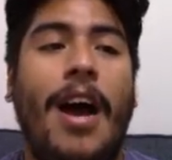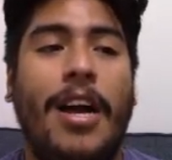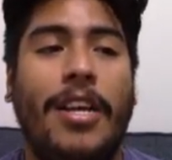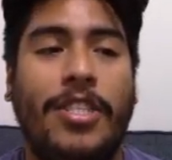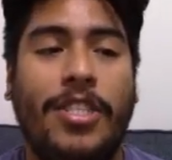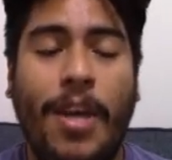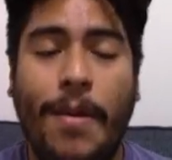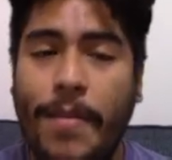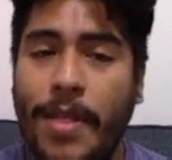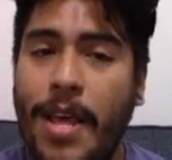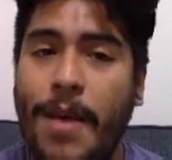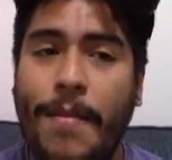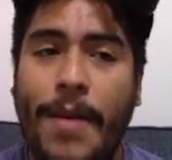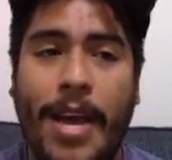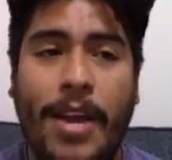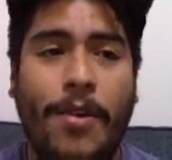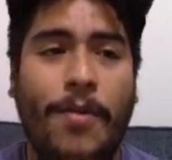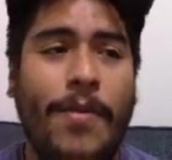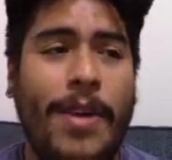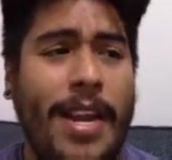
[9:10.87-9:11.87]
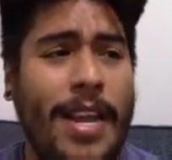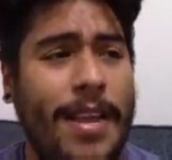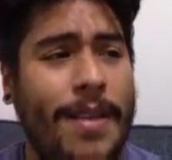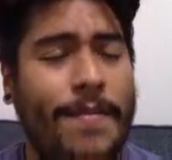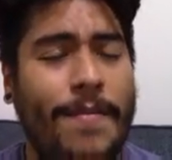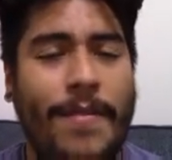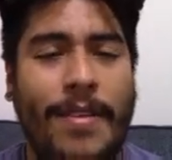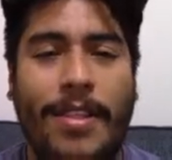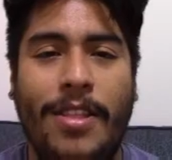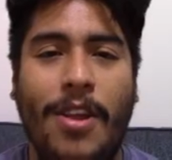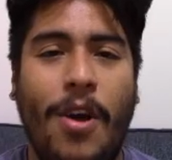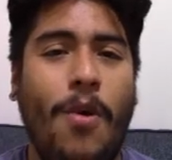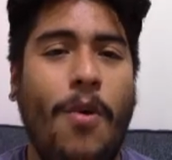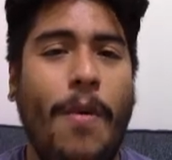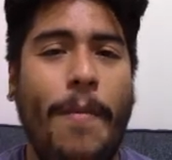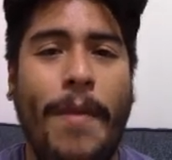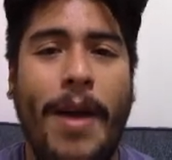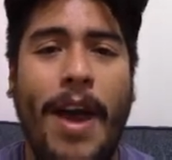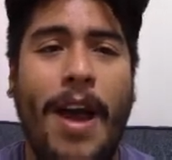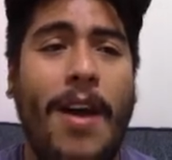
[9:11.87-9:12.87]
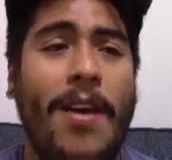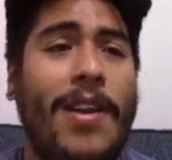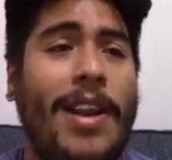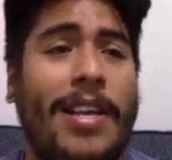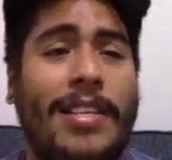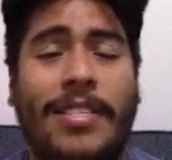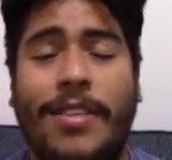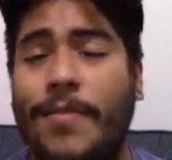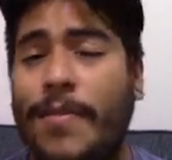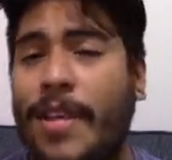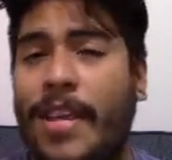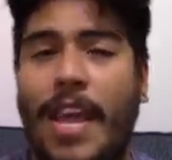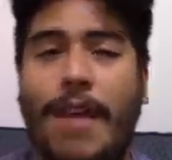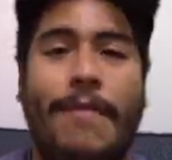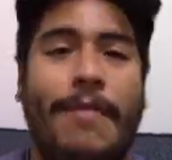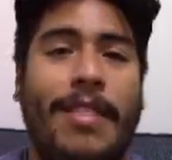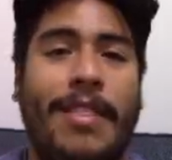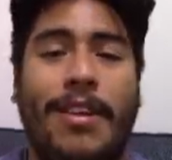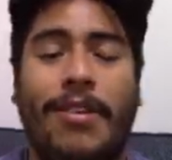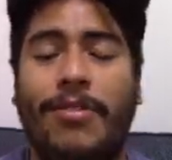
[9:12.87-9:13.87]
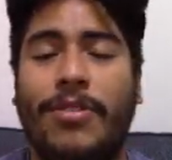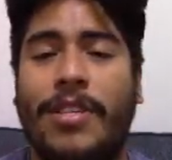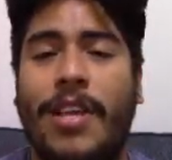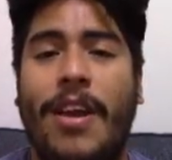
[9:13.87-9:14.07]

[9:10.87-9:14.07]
Some of them I don't really know about, like some of the Game of Thrones